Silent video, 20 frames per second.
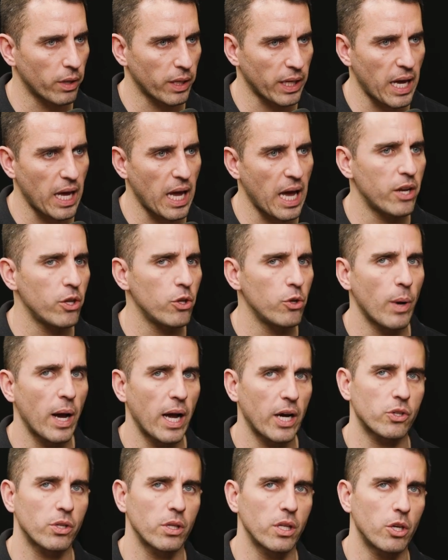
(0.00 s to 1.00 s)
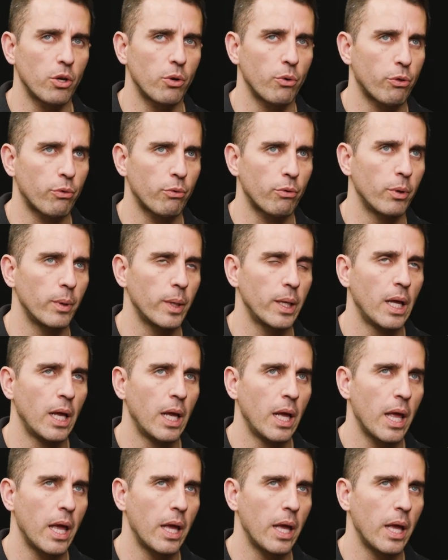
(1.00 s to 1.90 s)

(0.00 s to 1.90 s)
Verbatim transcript: Like, how, do you actually go through it?